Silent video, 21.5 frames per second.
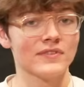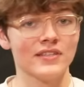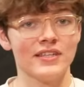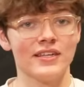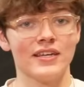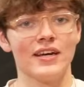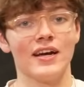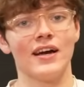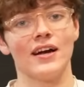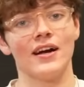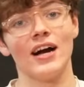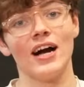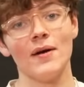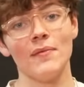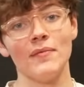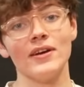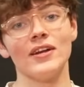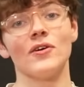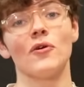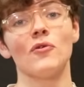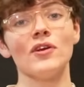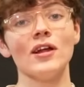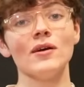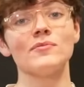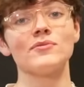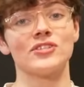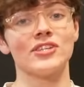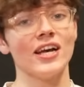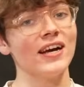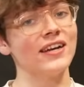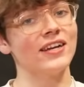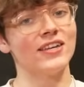We yeah. smart. I mean, all I'm
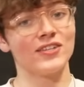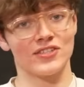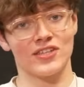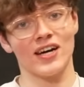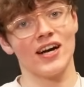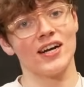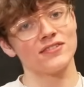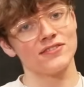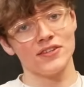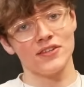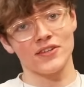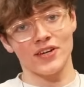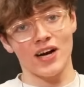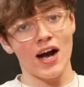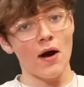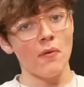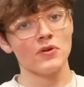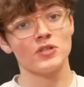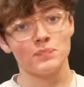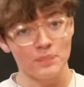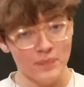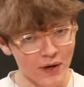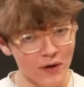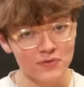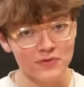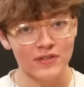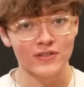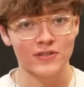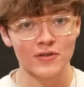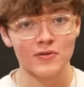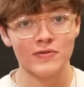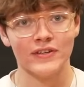saying is, guys, look, I was built
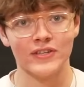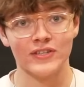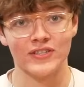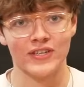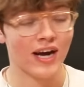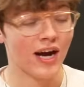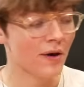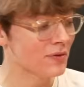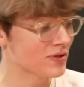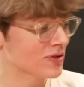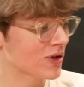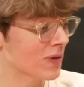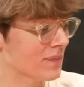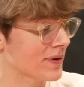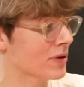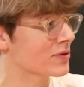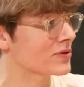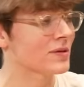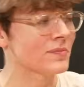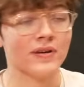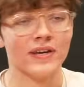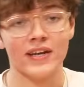to do this. I was not built to Did